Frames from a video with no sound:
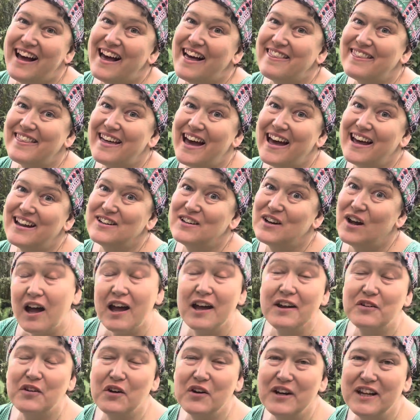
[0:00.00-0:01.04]
that I
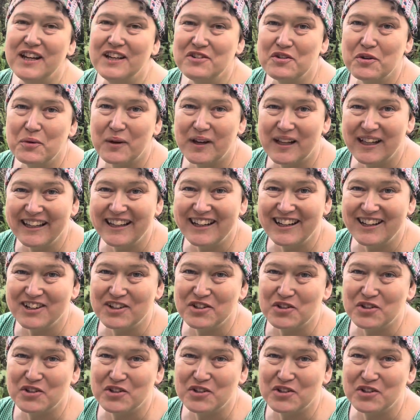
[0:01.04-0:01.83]
had got into a clinical